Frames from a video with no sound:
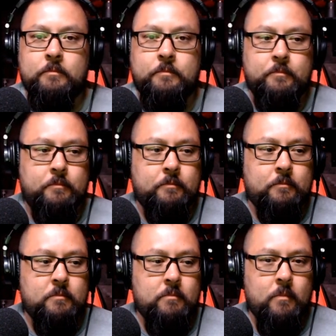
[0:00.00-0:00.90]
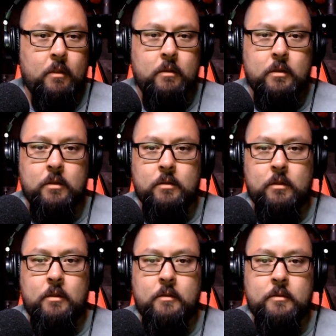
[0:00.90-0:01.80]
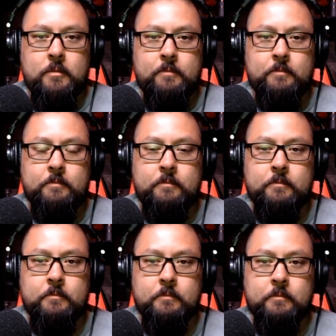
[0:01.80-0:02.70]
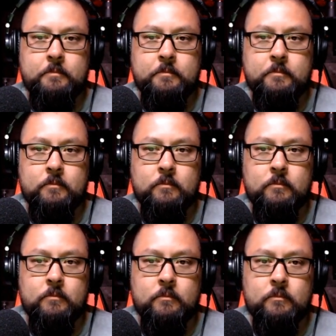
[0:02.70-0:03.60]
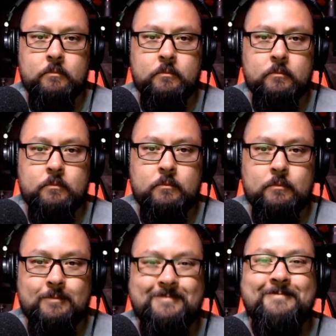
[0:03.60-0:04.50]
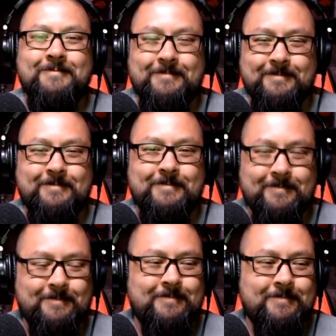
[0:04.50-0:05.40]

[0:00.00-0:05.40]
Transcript: (silent)